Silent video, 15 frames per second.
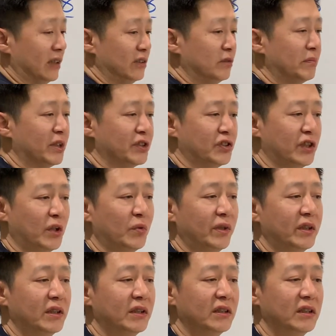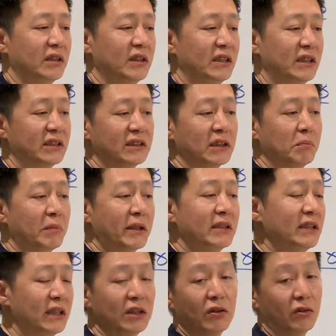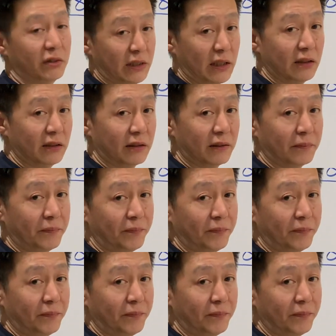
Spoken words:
You must check whether is the month yin or yang.